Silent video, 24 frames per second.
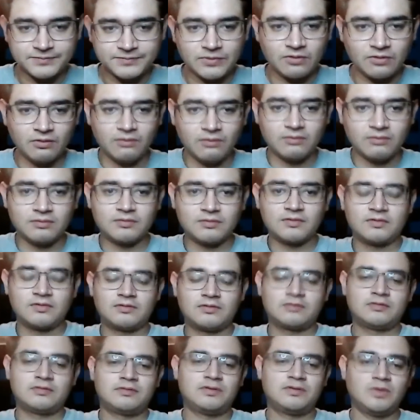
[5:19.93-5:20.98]

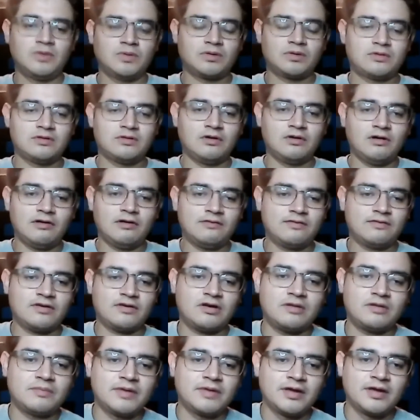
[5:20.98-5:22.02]
go
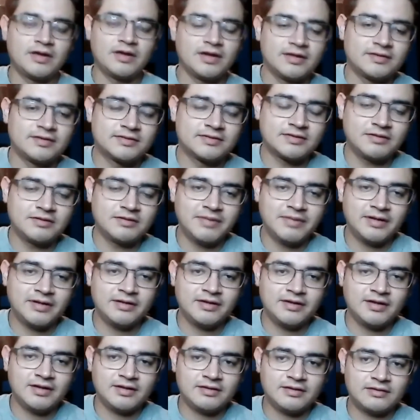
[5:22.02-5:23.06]
from
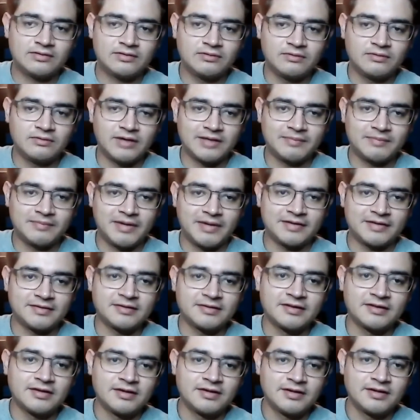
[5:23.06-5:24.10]
intermediate to
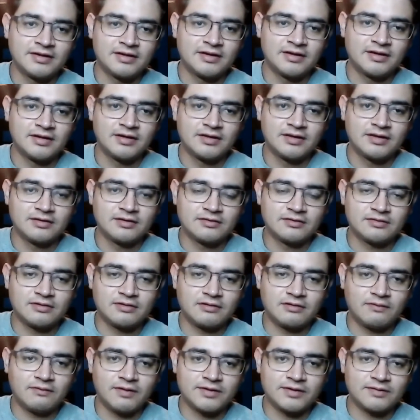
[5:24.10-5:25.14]
advanced.
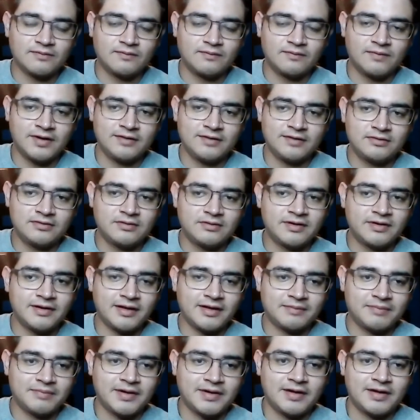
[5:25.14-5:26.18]
So once you're an
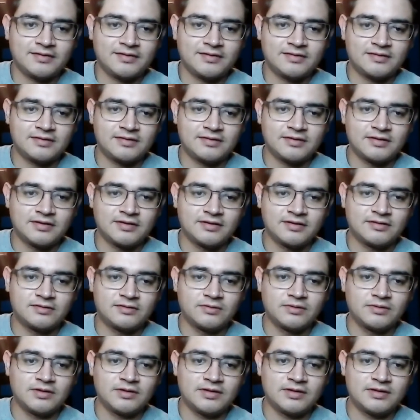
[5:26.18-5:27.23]
advanced
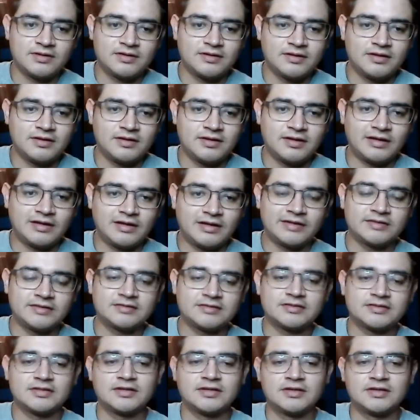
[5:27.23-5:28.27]
student in
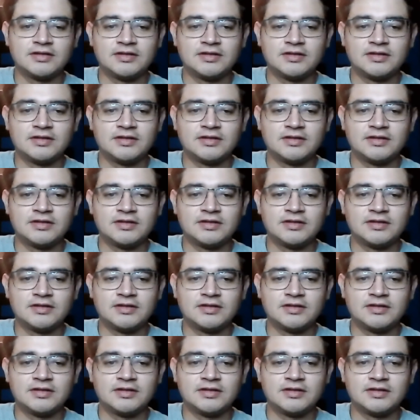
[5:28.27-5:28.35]
English,